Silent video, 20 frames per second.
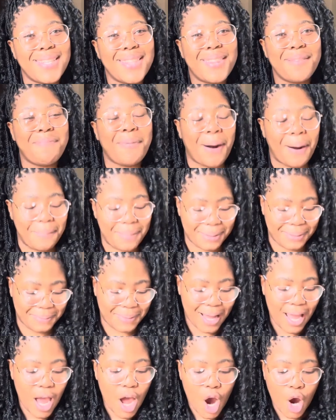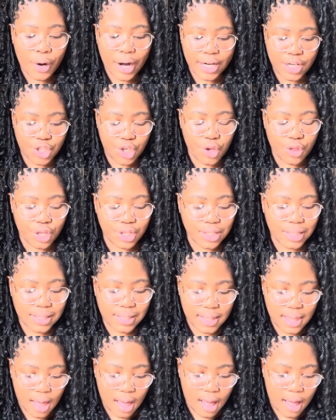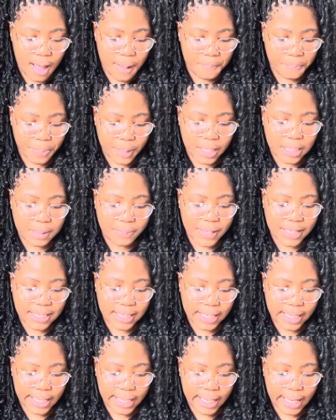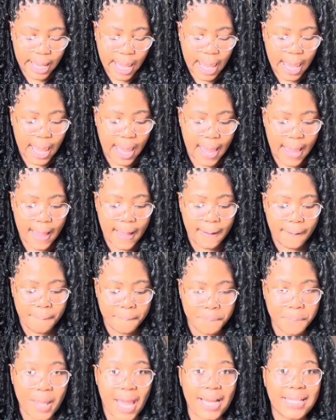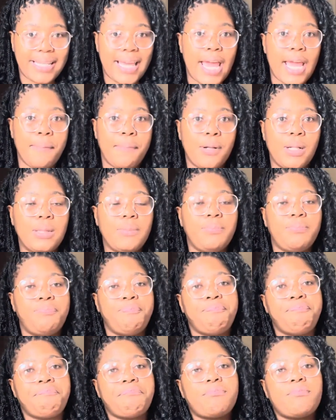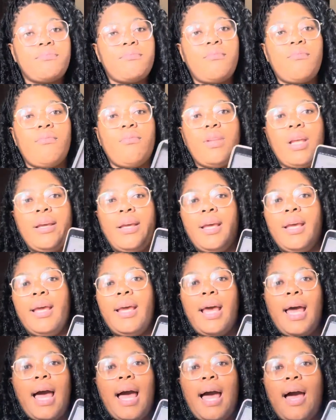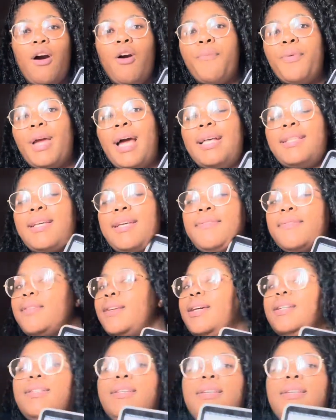the problem. All right, so this is it's basically a table. I hope you guys can see it.